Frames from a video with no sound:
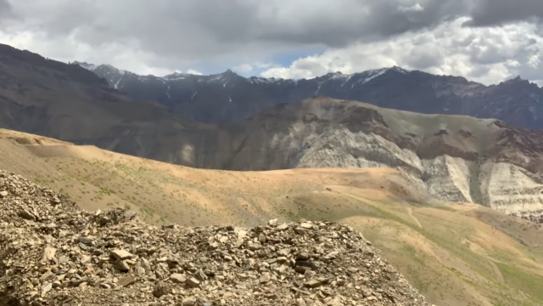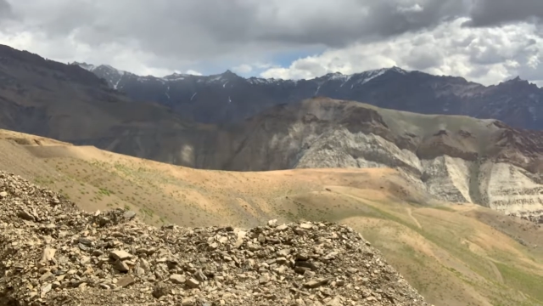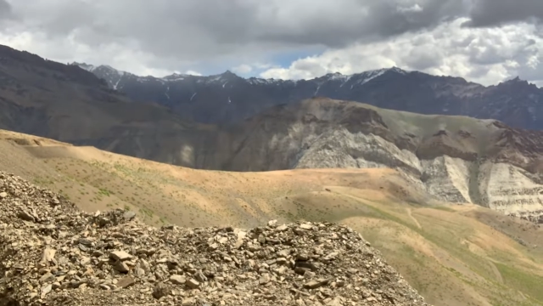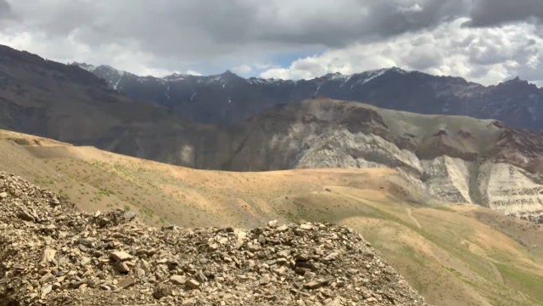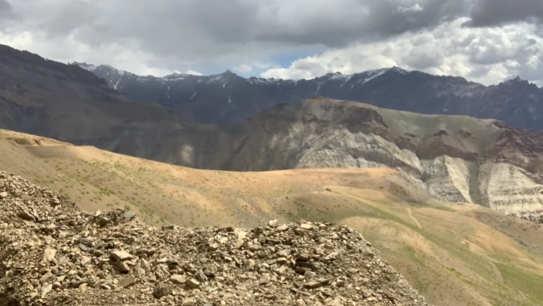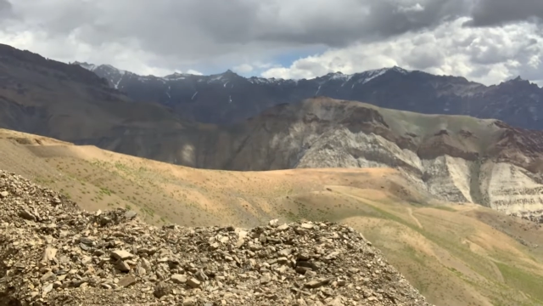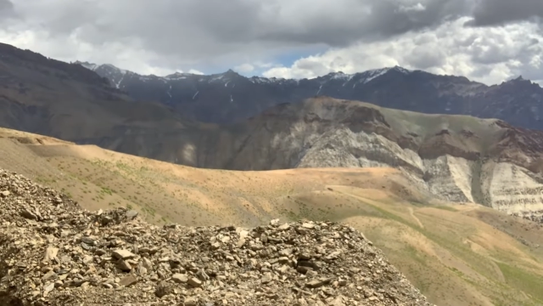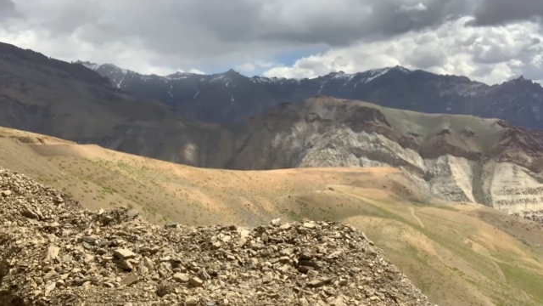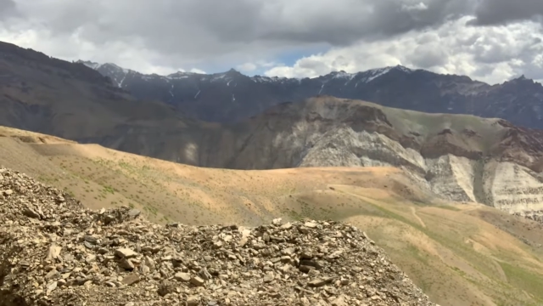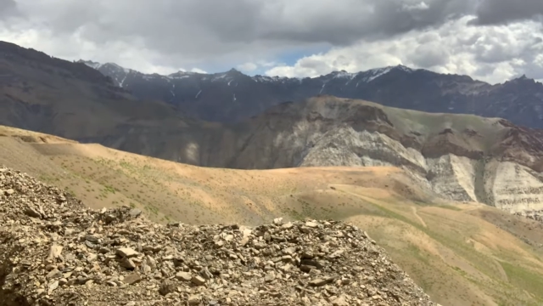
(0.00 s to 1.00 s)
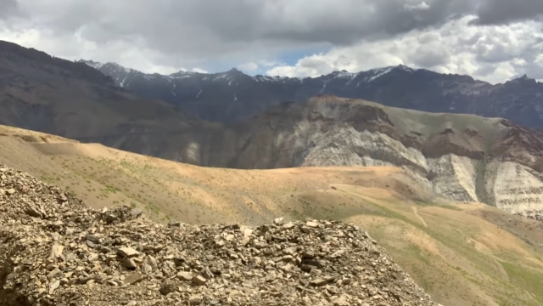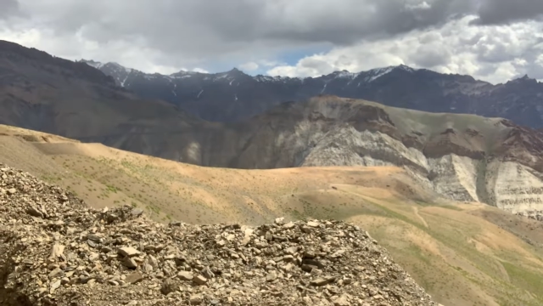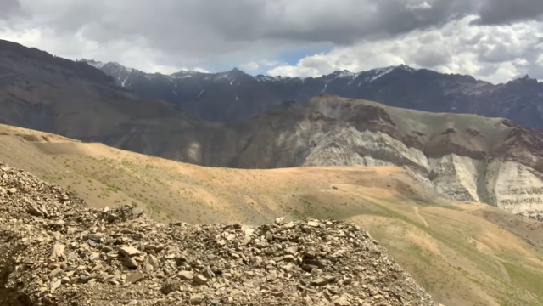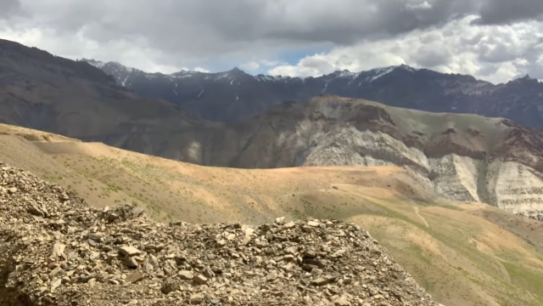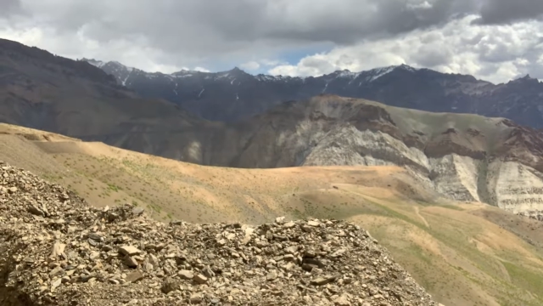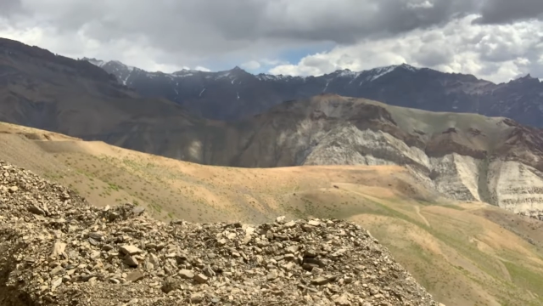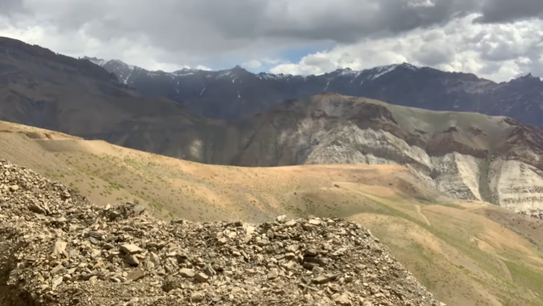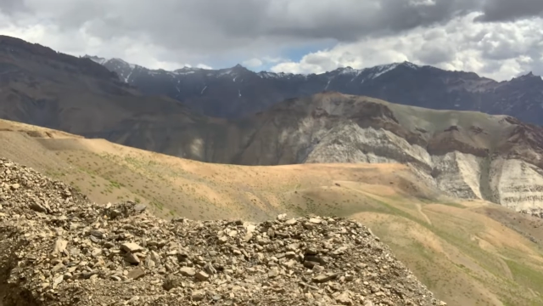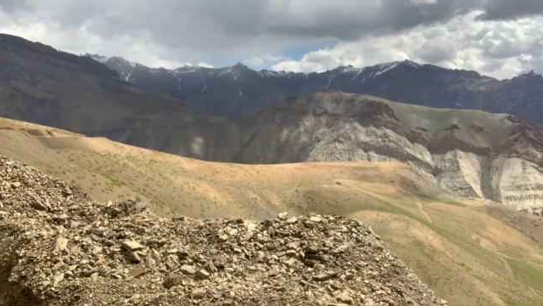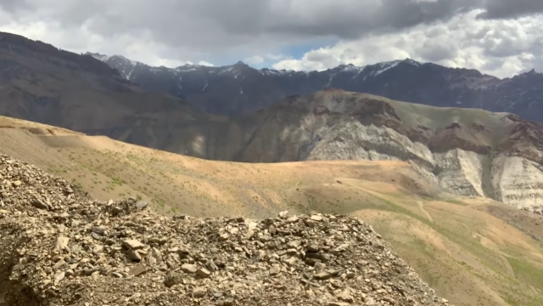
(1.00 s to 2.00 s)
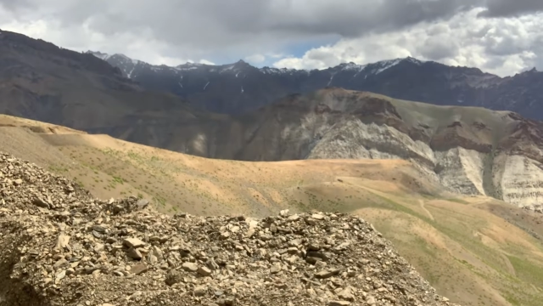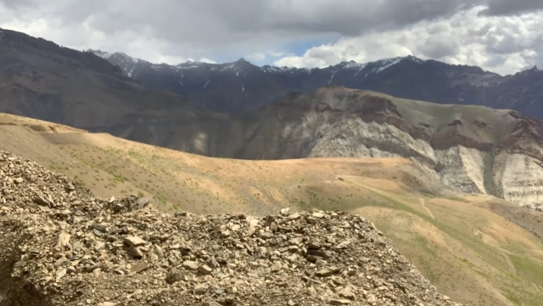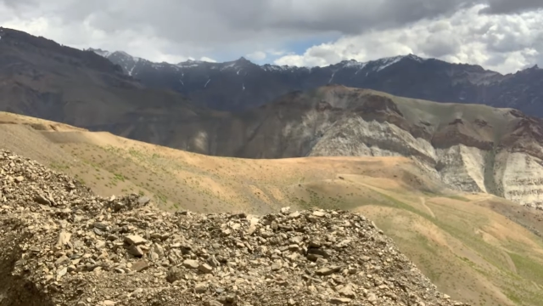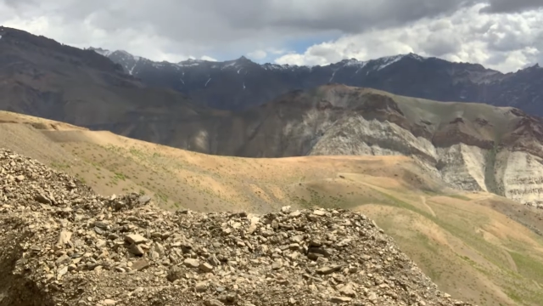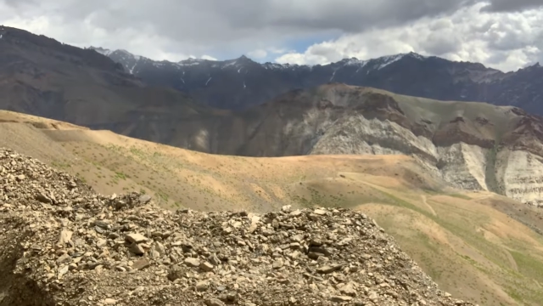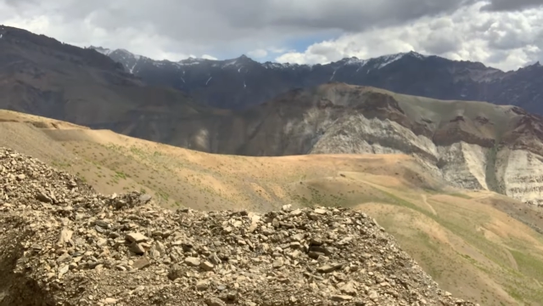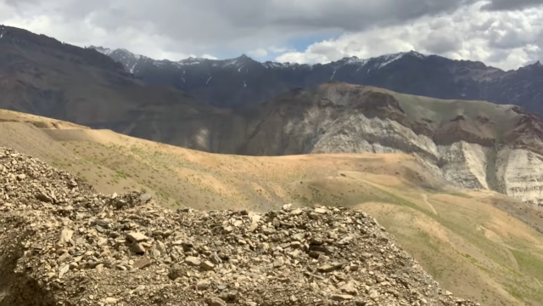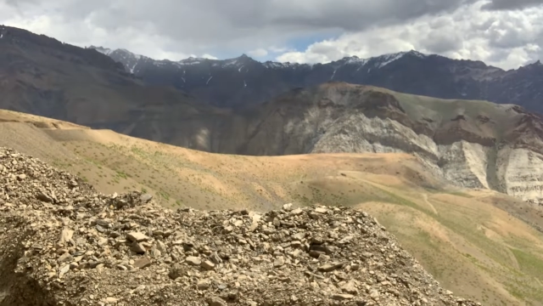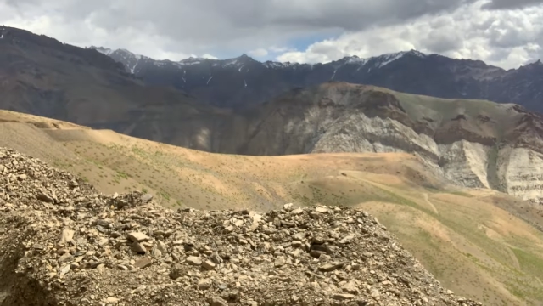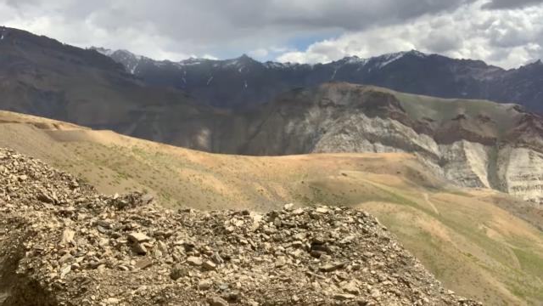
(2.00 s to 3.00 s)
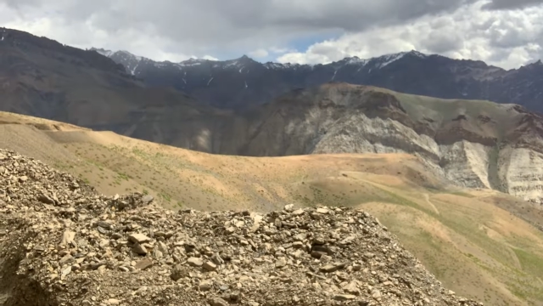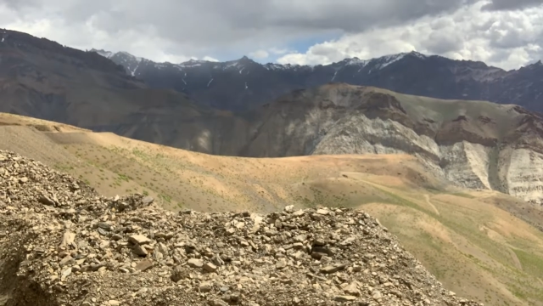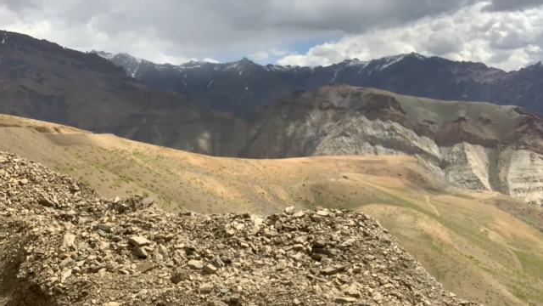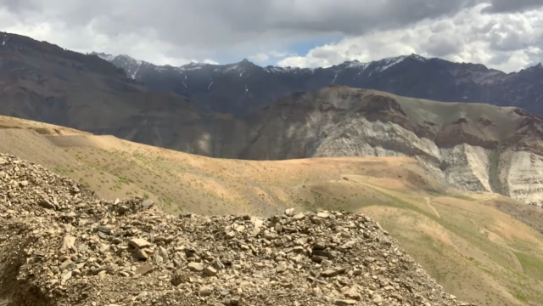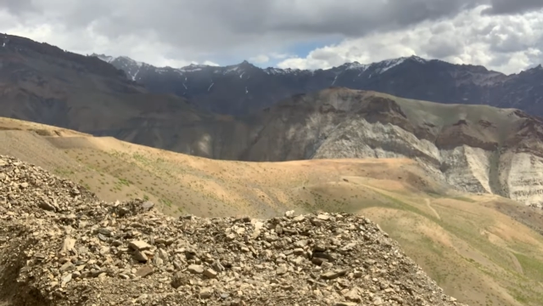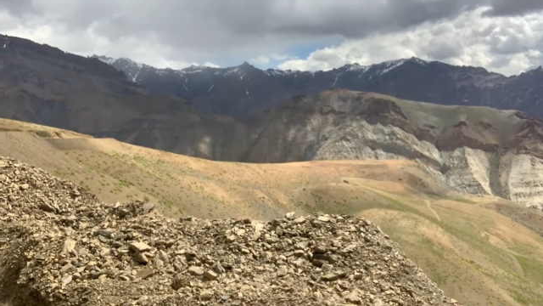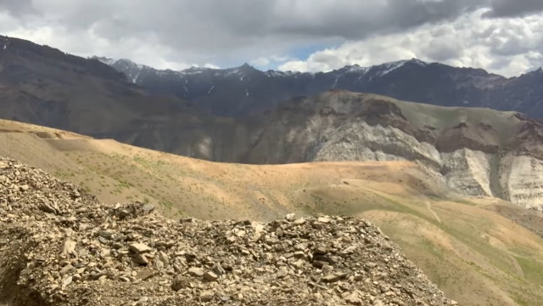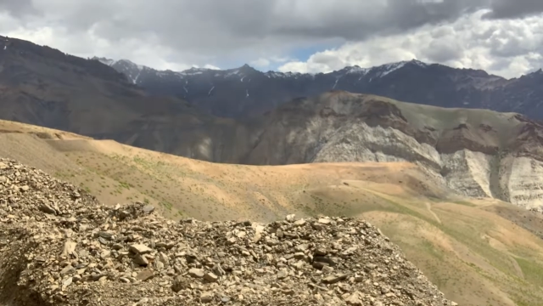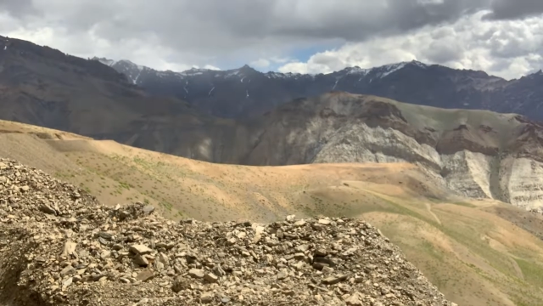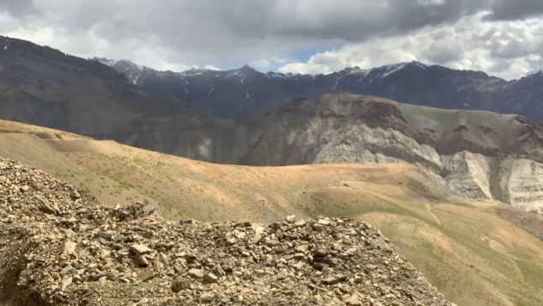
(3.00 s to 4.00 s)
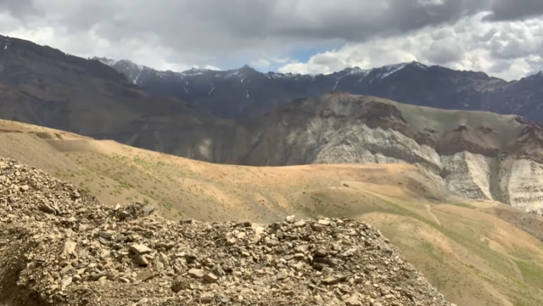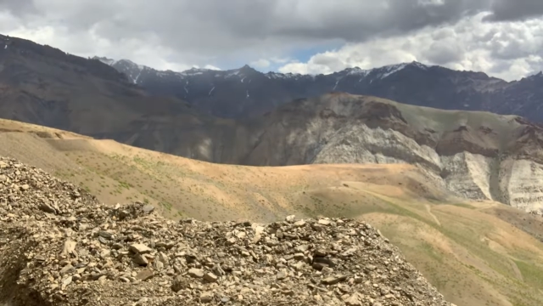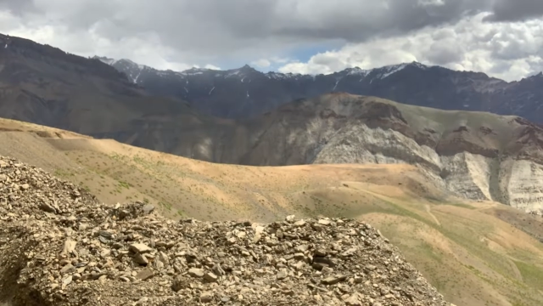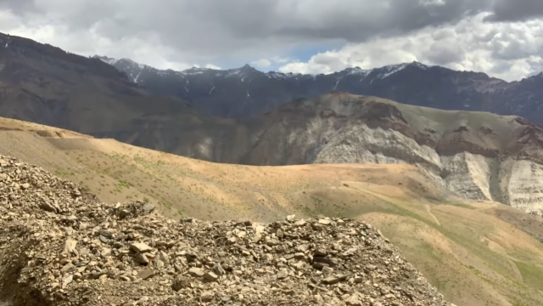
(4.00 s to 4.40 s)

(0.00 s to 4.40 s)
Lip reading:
(no speaker visible)